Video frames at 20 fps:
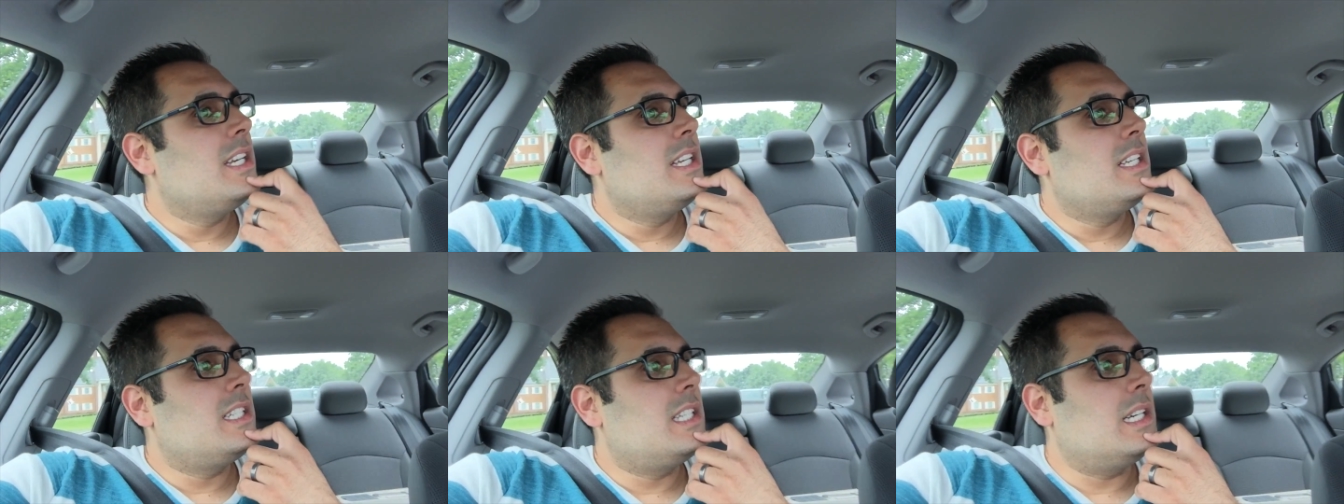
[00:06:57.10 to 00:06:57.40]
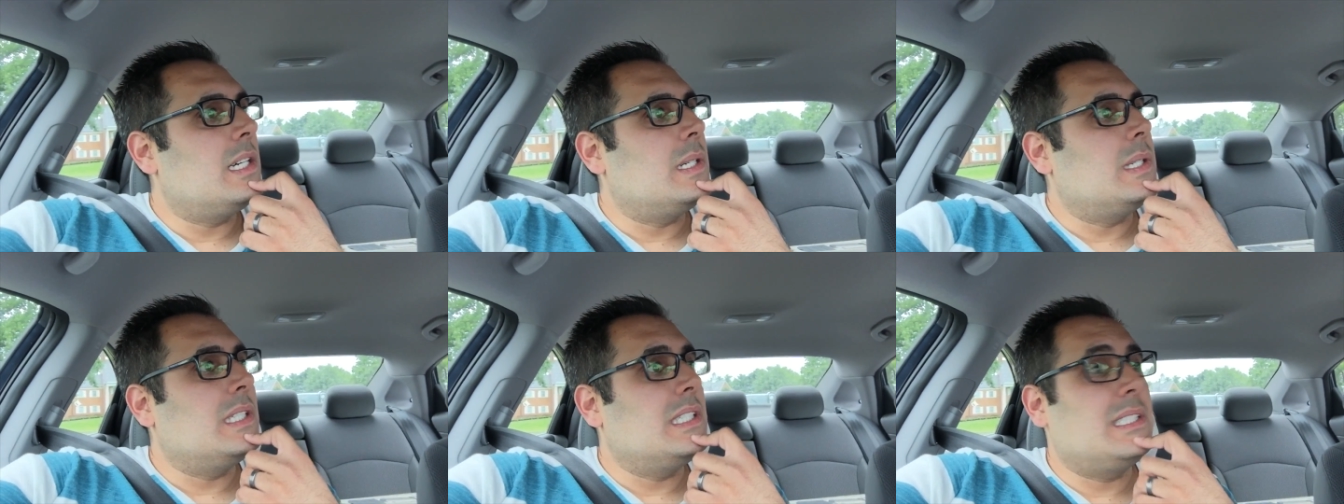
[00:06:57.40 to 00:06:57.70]

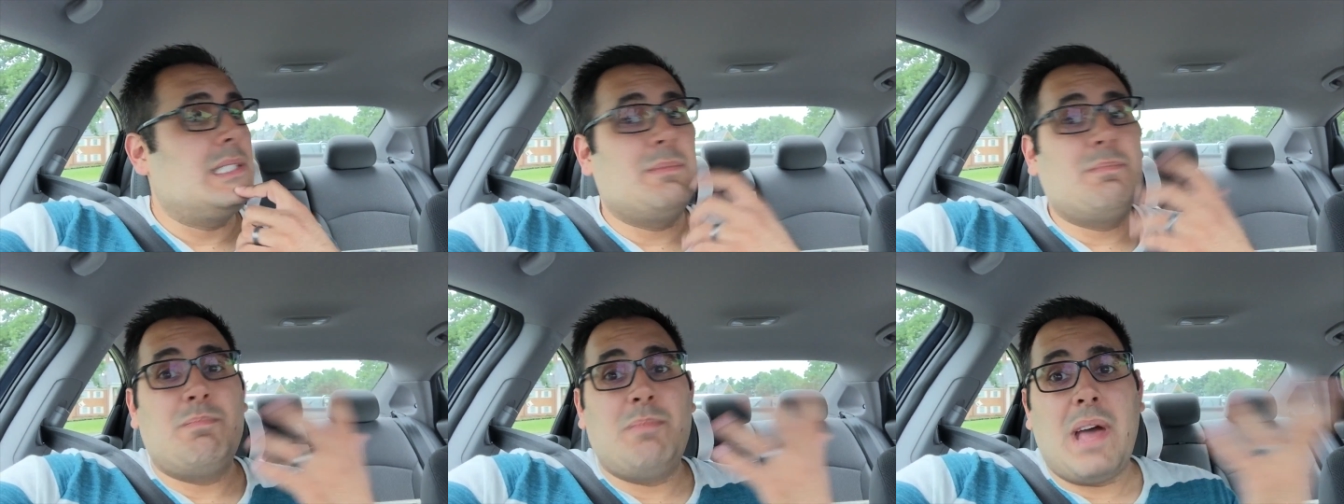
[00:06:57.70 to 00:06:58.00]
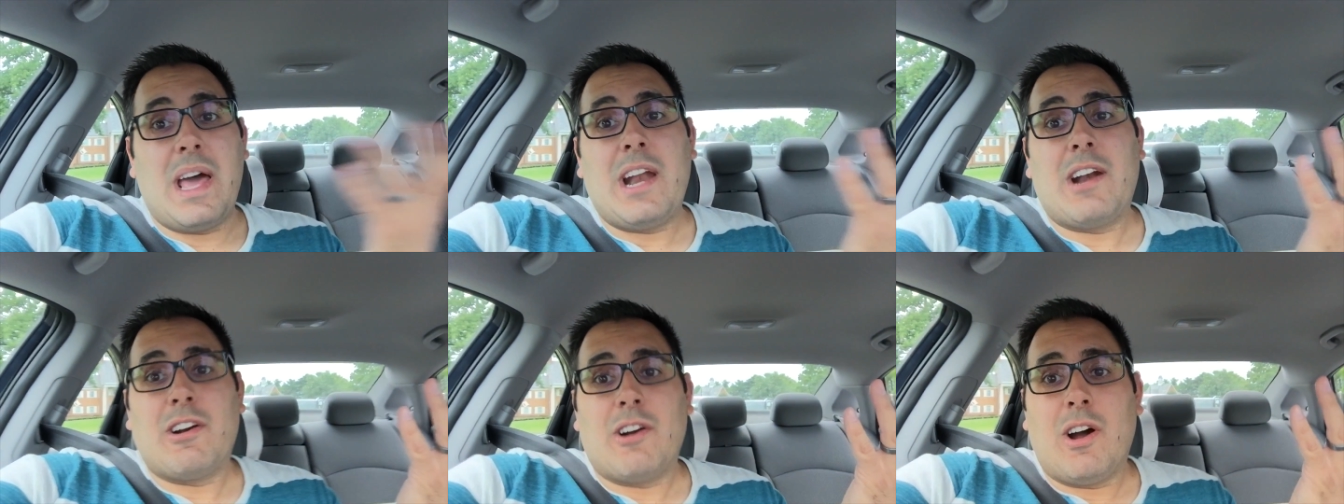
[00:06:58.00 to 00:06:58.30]
So it's
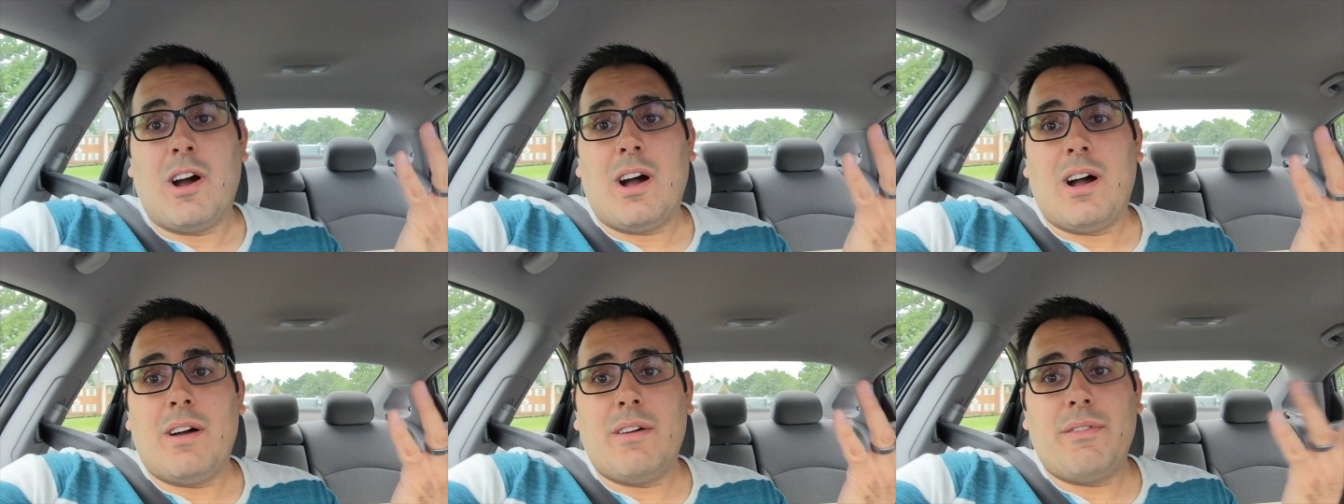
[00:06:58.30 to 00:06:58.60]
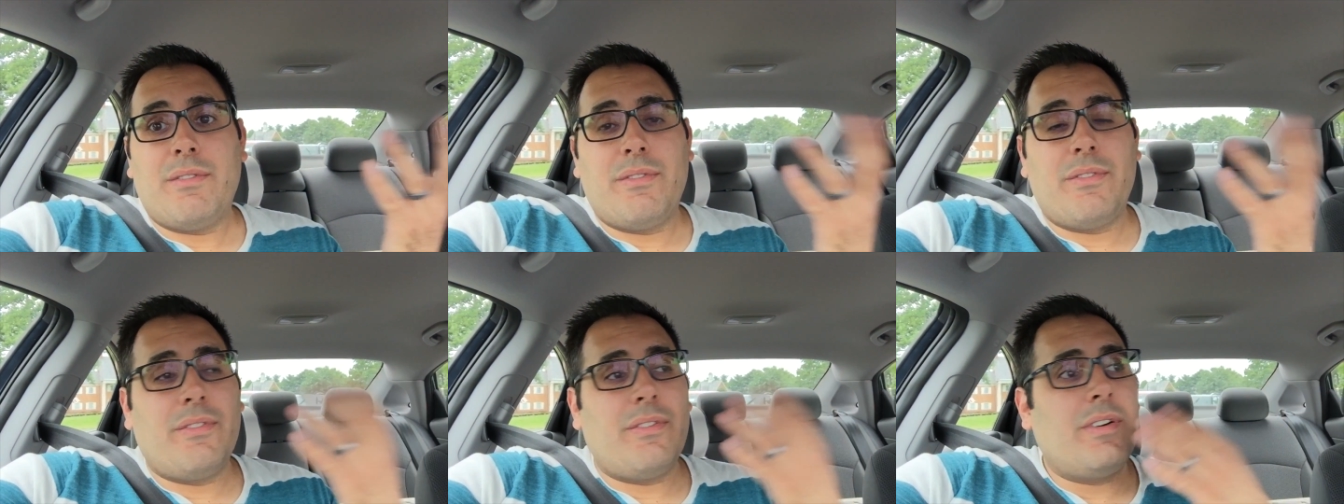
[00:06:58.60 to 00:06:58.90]
better
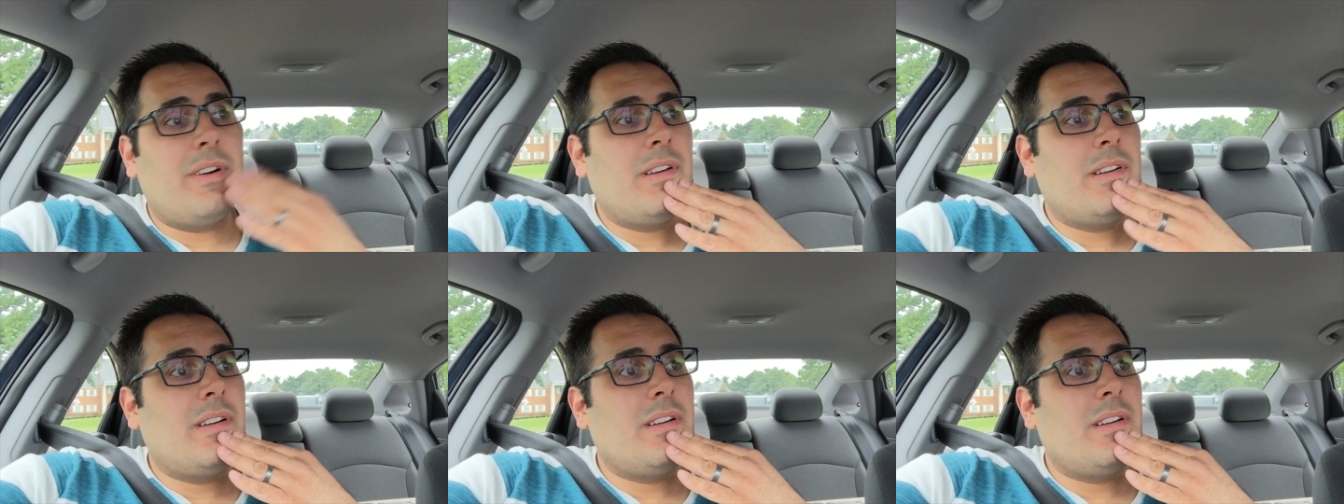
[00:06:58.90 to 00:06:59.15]
off.